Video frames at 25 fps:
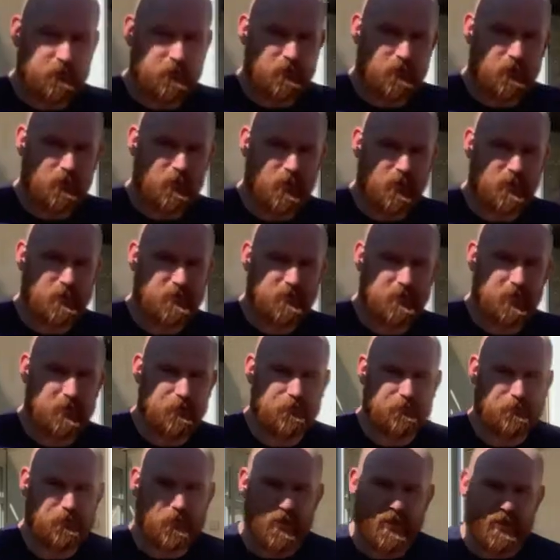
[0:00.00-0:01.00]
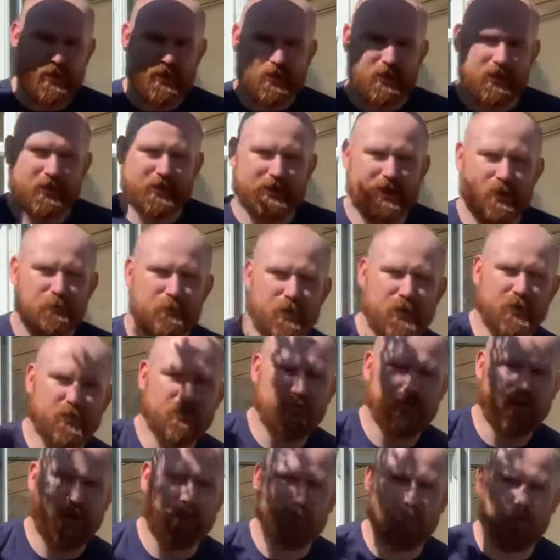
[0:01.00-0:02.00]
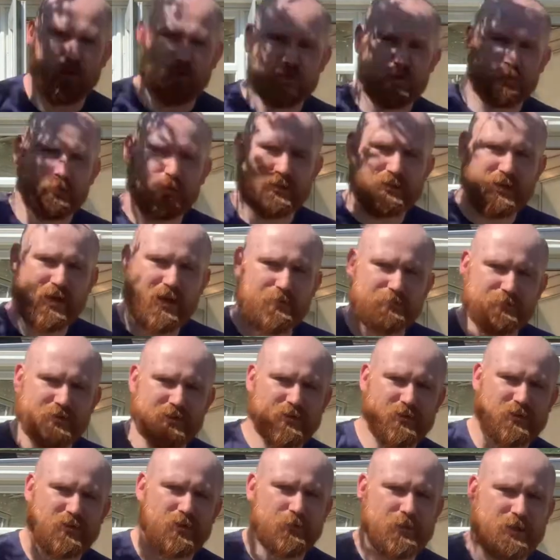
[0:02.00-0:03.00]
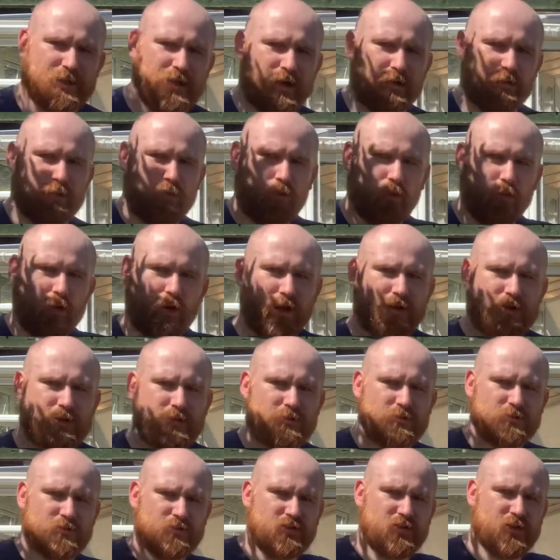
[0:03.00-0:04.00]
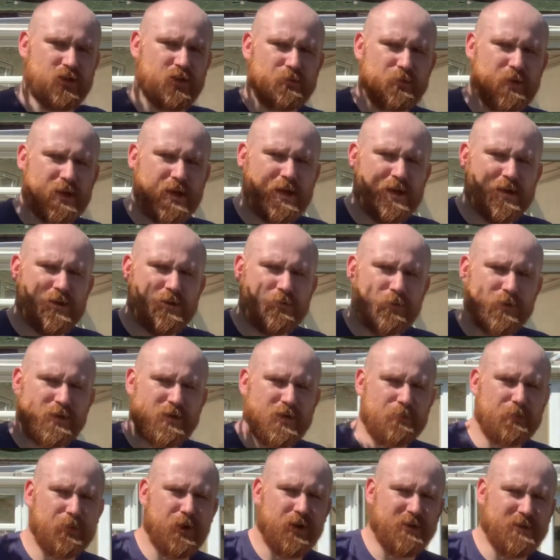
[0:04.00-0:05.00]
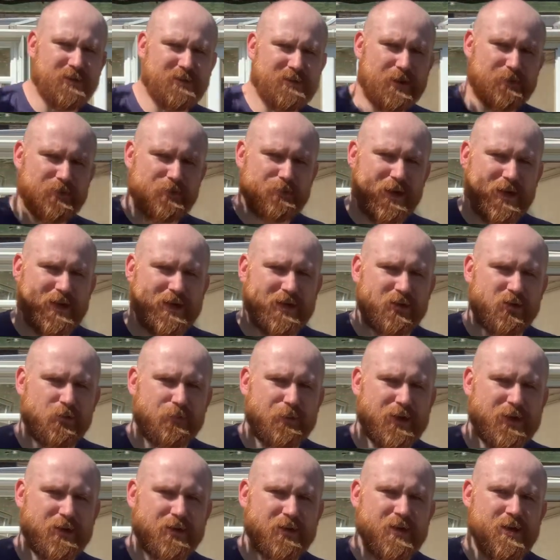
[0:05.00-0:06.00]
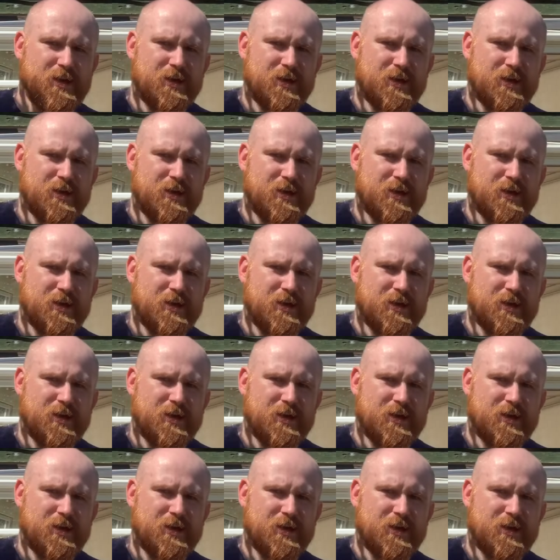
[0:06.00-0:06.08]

Like so. And again, we can do that multiple times. So we can go one, two. When the opponent steps back a little bit,